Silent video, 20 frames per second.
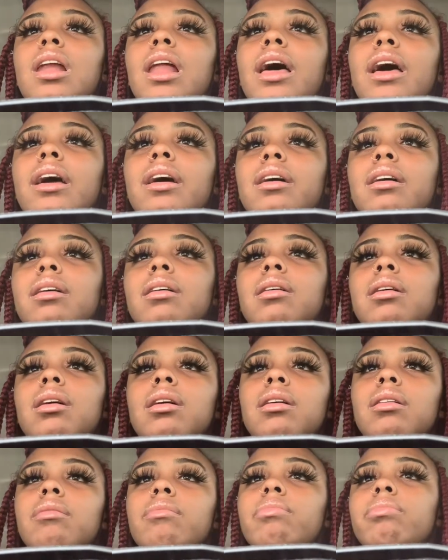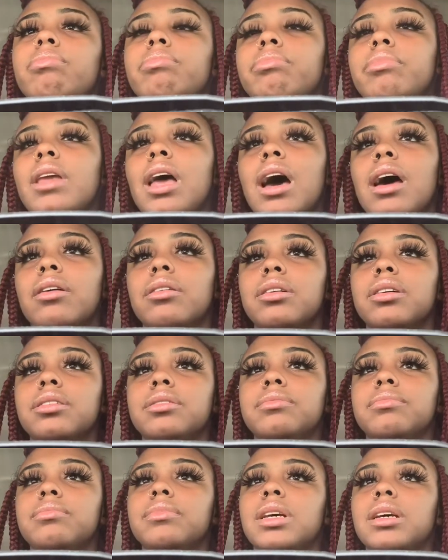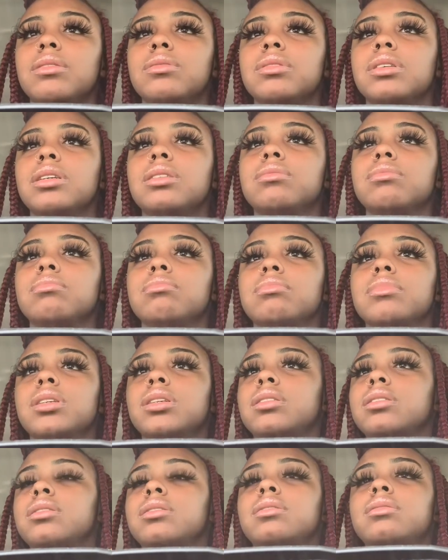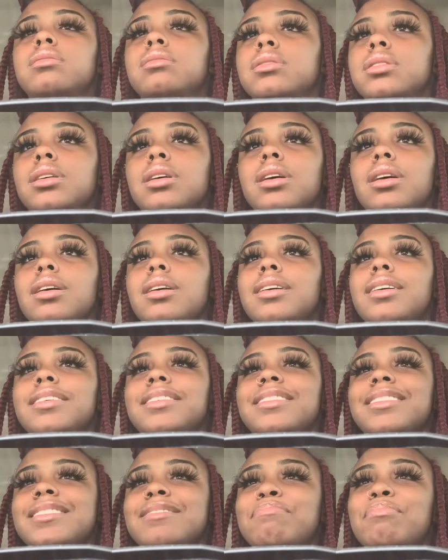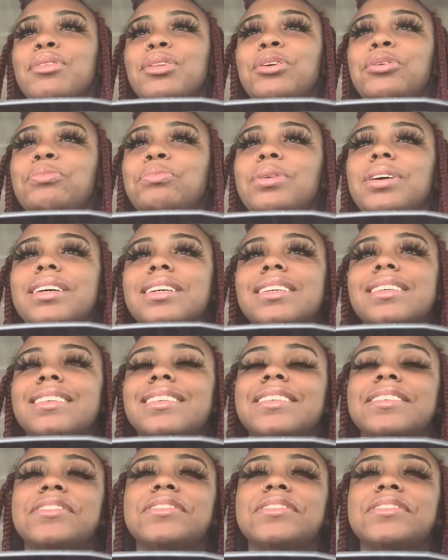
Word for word: Like, I don't know. It, it, it just blew me.